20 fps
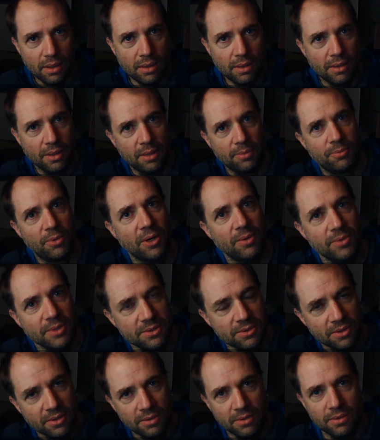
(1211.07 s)
I probably
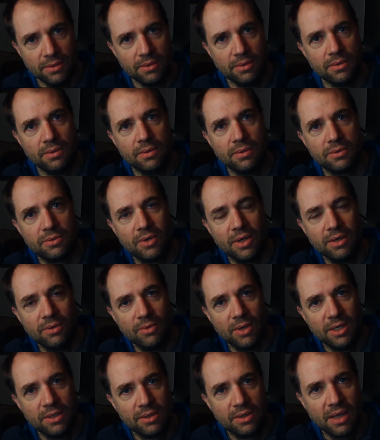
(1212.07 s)
shouldn't try to
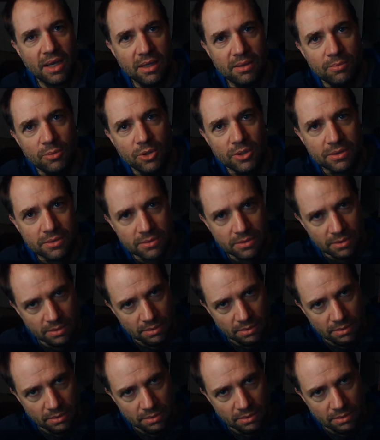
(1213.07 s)
write guidebooks